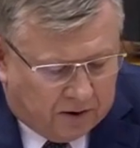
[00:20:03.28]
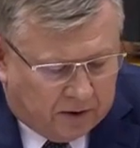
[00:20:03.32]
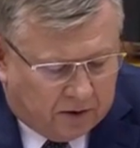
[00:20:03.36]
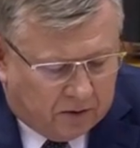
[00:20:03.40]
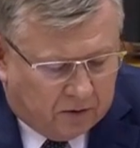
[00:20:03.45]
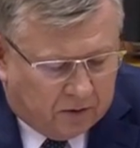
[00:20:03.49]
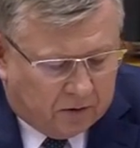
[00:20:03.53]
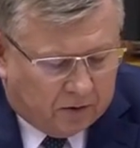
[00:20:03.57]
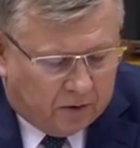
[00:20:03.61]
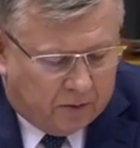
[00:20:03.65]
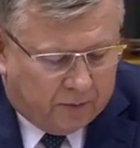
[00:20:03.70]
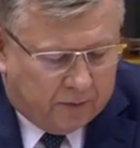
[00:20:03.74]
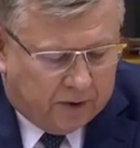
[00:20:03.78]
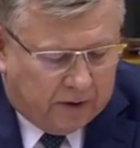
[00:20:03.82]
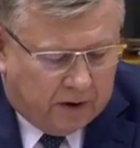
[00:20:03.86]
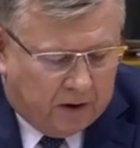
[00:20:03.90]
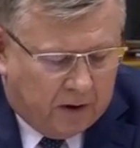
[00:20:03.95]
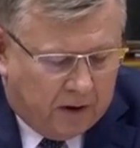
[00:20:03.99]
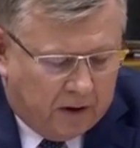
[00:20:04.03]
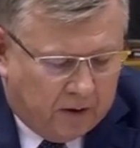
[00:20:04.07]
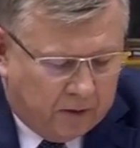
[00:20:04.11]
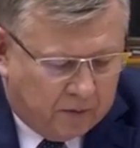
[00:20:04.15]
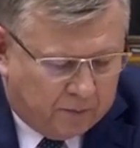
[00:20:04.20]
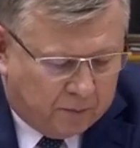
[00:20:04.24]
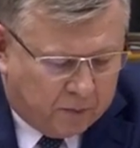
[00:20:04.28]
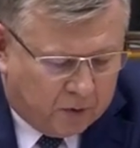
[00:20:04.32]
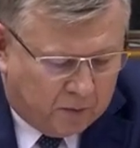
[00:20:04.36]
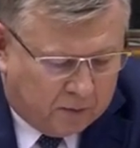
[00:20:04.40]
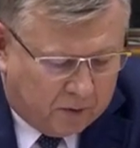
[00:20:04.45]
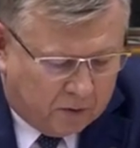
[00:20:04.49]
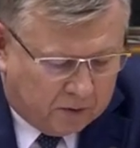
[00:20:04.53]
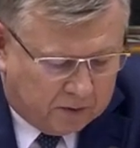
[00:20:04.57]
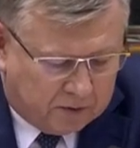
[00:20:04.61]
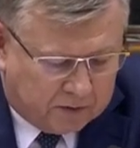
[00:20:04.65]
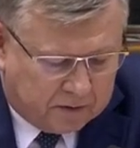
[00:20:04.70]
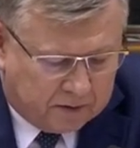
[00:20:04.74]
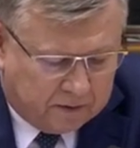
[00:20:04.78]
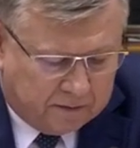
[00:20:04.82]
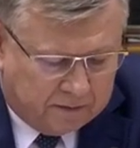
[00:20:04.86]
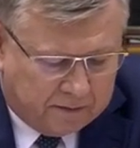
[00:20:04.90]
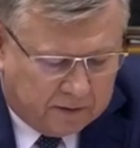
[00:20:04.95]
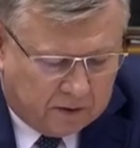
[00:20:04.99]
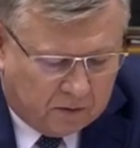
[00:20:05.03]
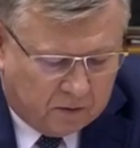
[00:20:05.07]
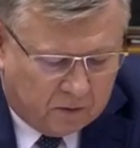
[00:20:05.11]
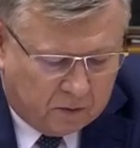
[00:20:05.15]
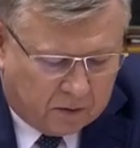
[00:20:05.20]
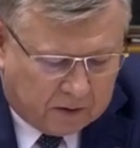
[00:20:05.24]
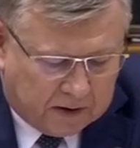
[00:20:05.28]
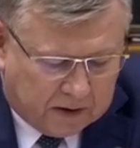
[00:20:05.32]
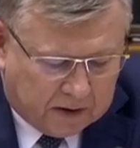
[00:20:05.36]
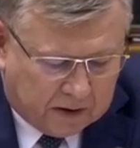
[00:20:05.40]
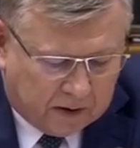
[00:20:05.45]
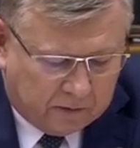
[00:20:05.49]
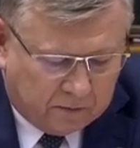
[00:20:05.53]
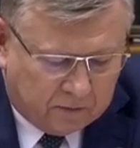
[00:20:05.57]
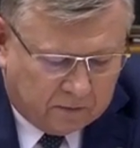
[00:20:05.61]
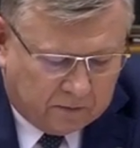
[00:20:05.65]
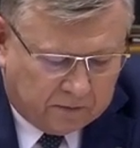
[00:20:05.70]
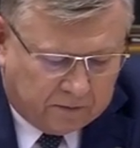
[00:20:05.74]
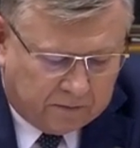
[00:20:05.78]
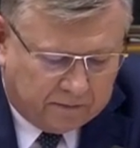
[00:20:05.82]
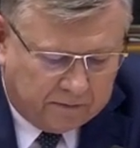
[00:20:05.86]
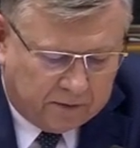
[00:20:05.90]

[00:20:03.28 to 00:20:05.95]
Belarusian athletes in protest